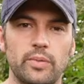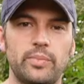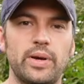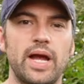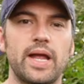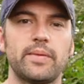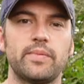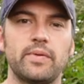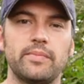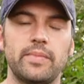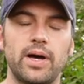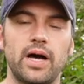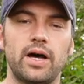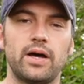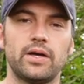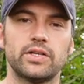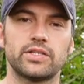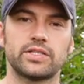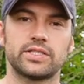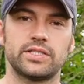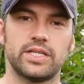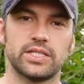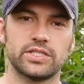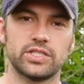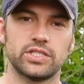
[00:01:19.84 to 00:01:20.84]
A paper
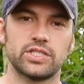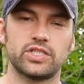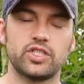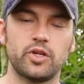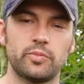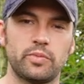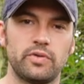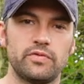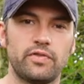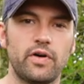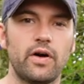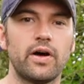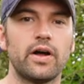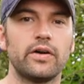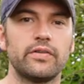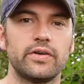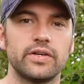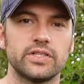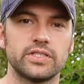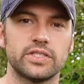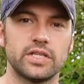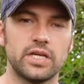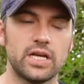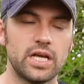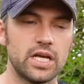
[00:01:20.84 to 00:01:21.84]
mask doesn't stop a
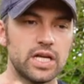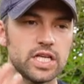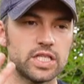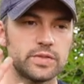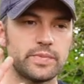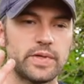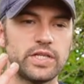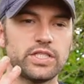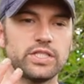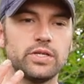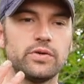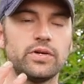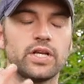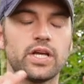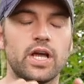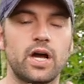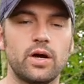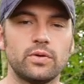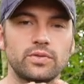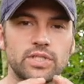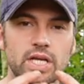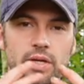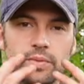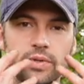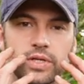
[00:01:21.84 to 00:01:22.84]
virus. Especially on a
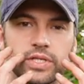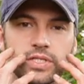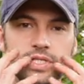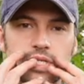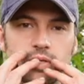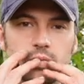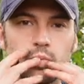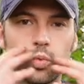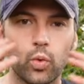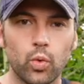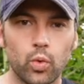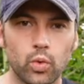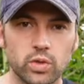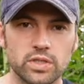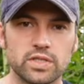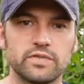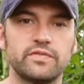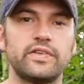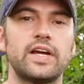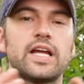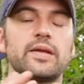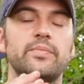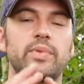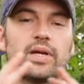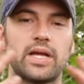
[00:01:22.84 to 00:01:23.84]
cold day, we can see water
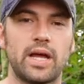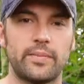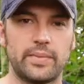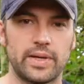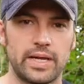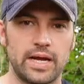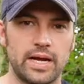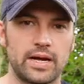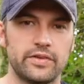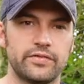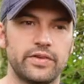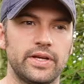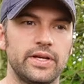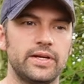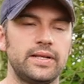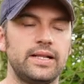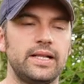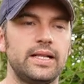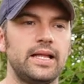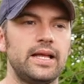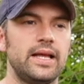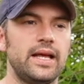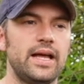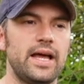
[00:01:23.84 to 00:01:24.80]
vapour coming out of it.